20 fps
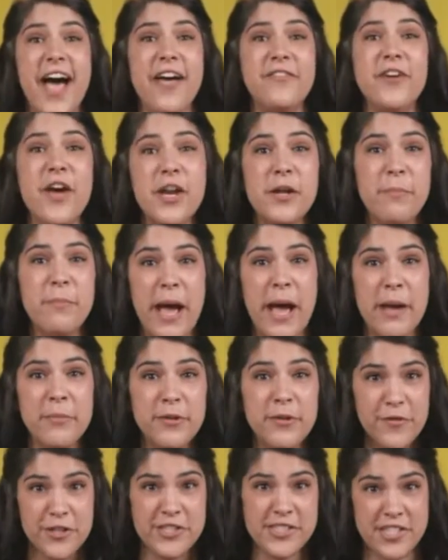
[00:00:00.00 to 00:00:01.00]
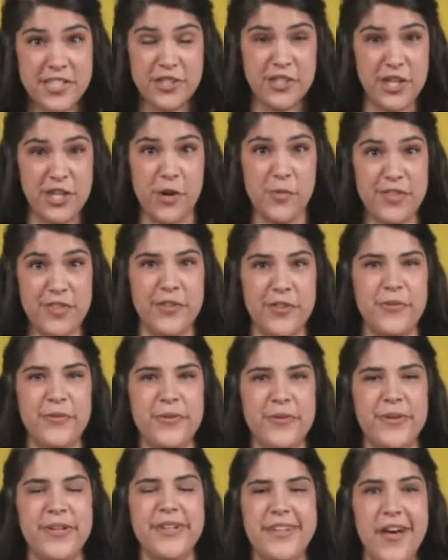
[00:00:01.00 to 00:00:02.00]
I've got a Bible verse to share with you.
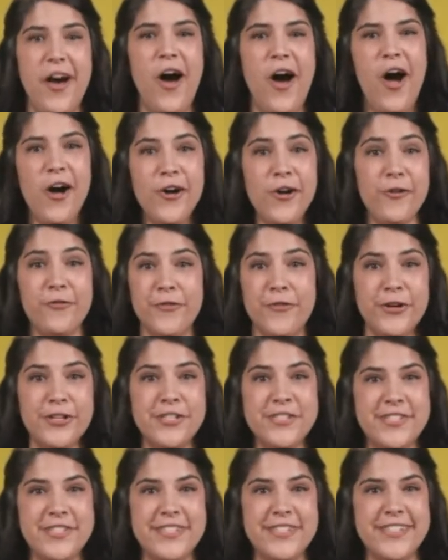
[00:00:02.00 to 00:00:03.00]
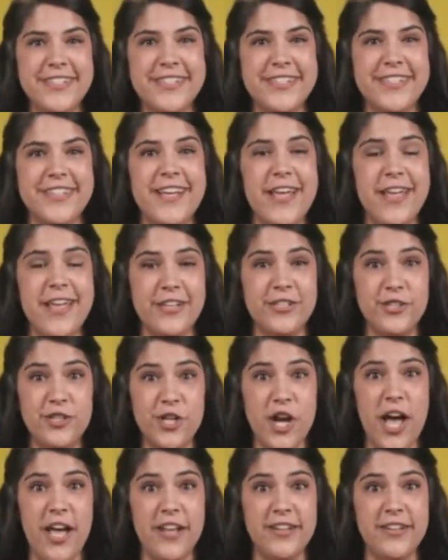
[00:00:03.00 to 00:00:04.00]
I'll go first.
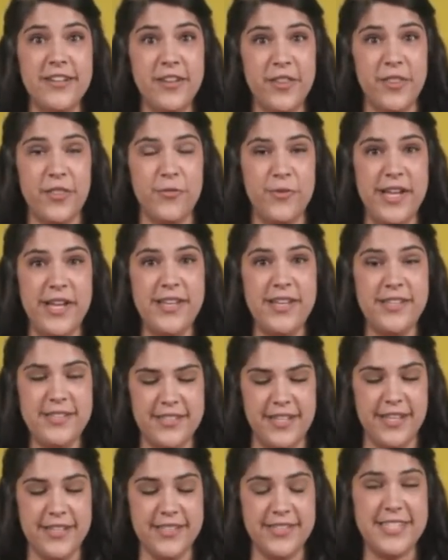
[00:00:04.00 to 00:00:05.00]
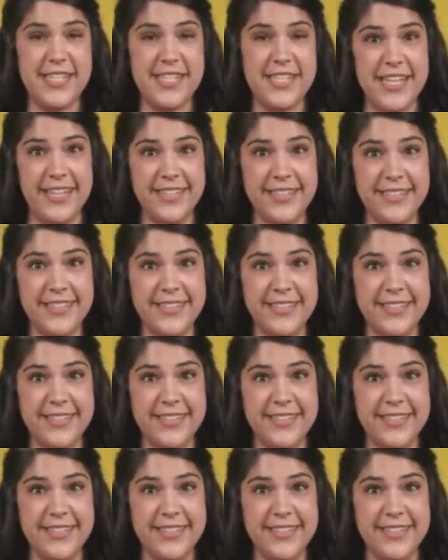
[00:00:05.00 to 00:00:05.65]
John 3:16.